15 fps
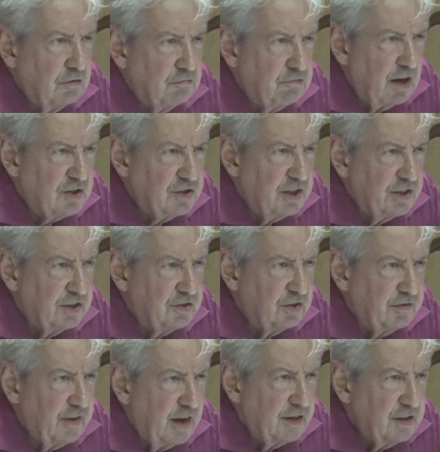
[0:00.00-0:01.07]
racially
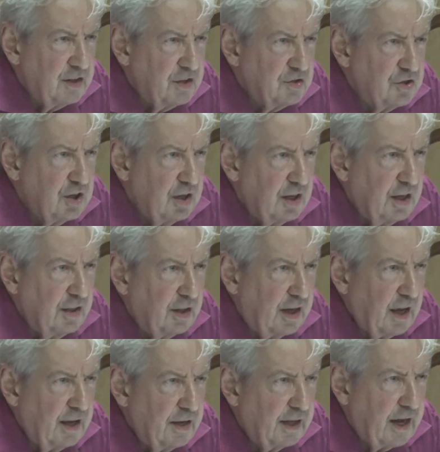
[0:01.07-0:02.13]
disadvantaged
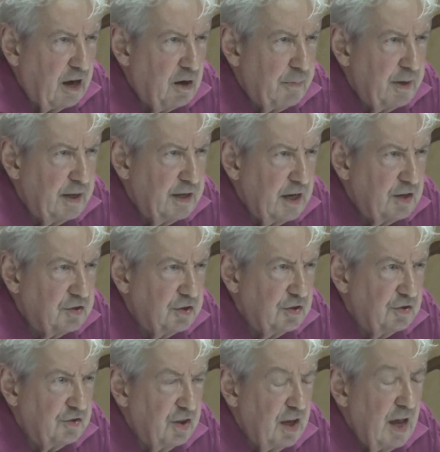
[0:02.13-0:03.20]
in the Caribbean
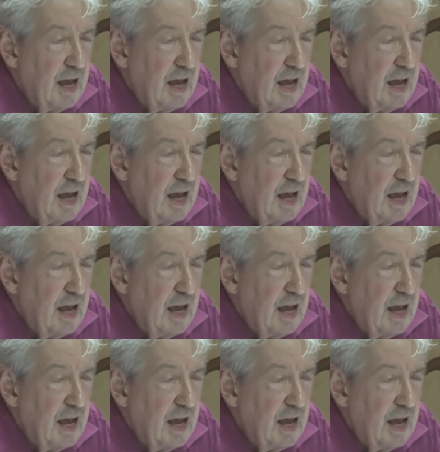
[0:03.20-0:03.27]
nations?